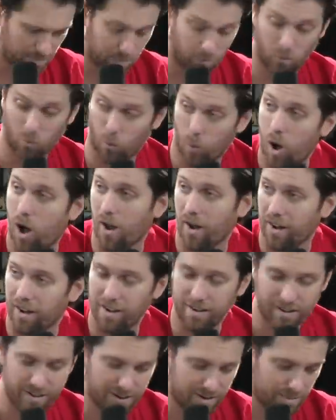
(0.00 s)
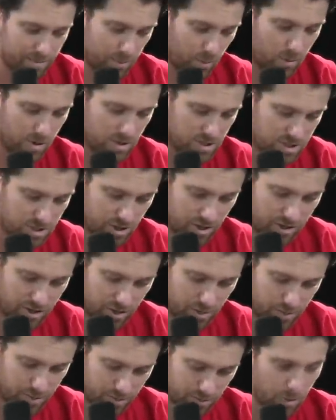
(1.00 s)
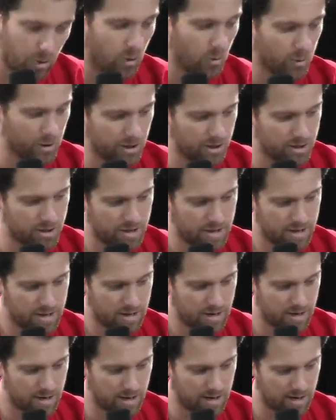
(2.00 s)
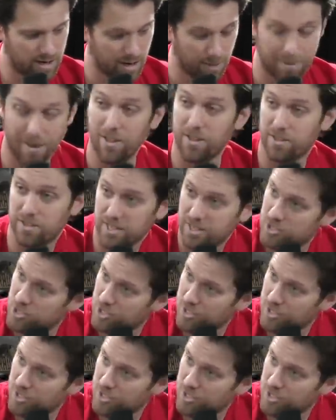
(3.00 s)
one porn star that we roll with. Abella Danger.